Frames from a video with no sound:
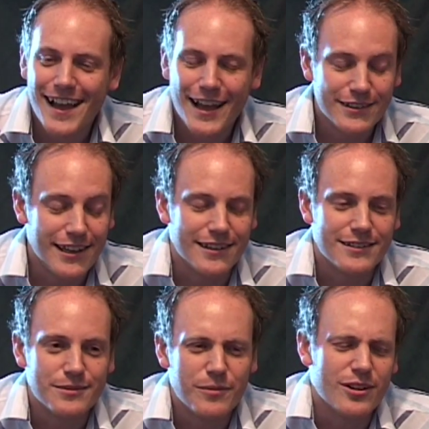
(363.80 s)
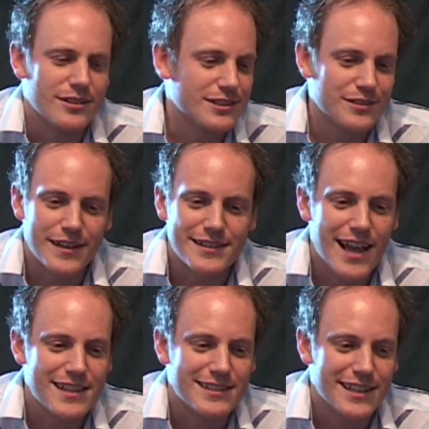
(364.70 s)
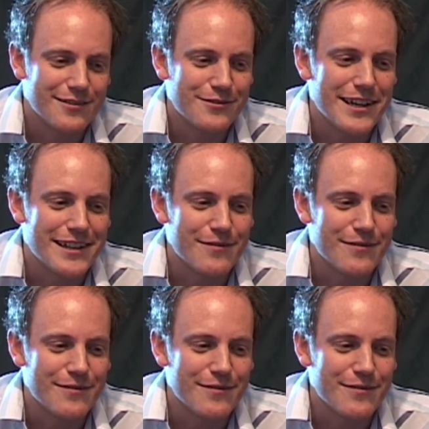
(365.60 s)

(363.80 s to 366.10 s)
and the mask's fantastic, really